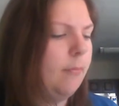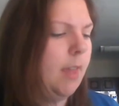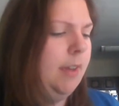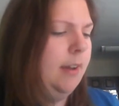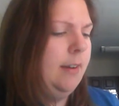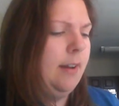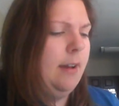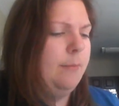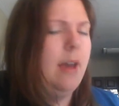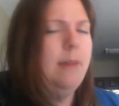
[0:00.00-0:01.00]
And
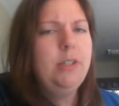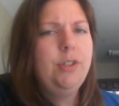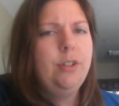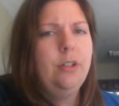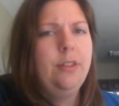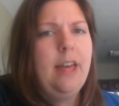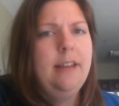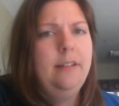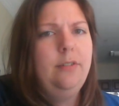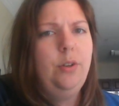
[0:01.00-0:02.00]
I'm not sure
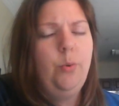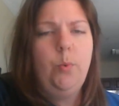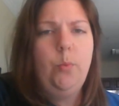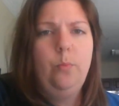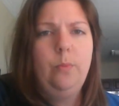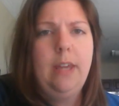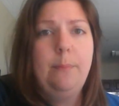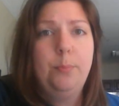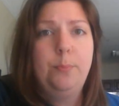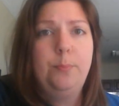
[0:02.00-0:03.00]
that you
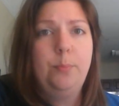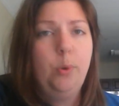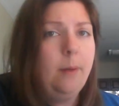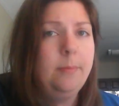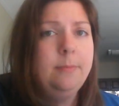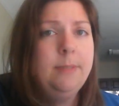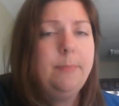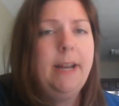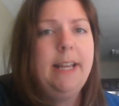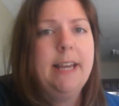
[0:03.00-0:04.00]
get problems,
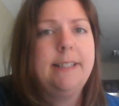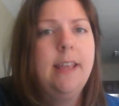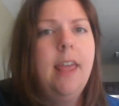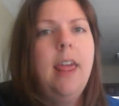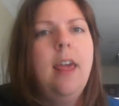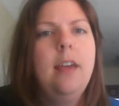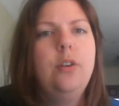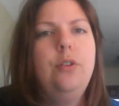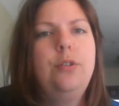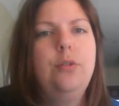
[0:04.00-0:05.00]
but I guess
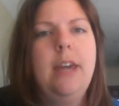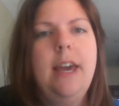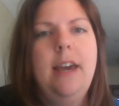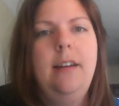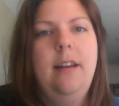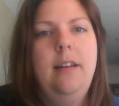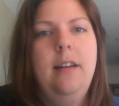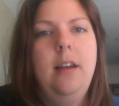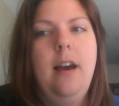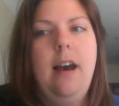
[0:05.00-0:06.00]
you do get,
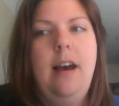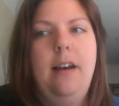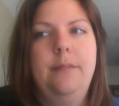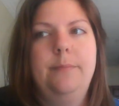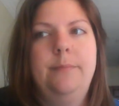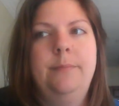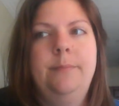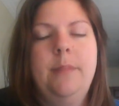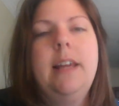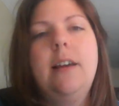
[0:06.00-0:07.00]

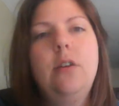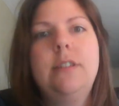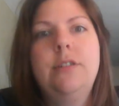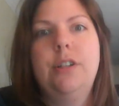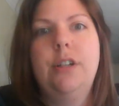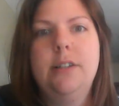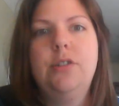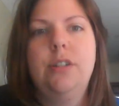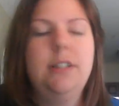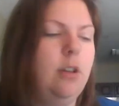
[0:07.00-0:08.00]
it goes into your
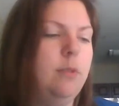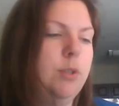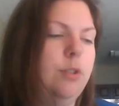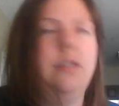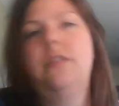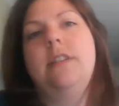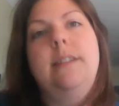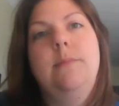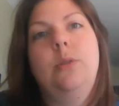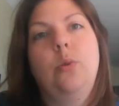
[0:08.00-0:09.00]
history. So I'm sure there is
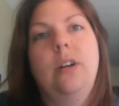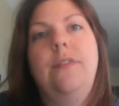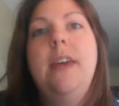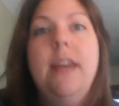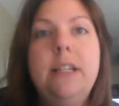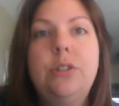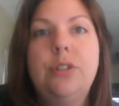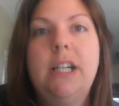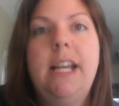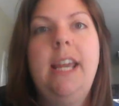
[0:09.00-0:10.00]
some sort of
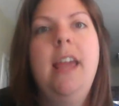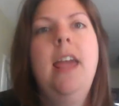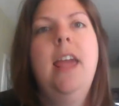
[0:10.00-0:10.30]
history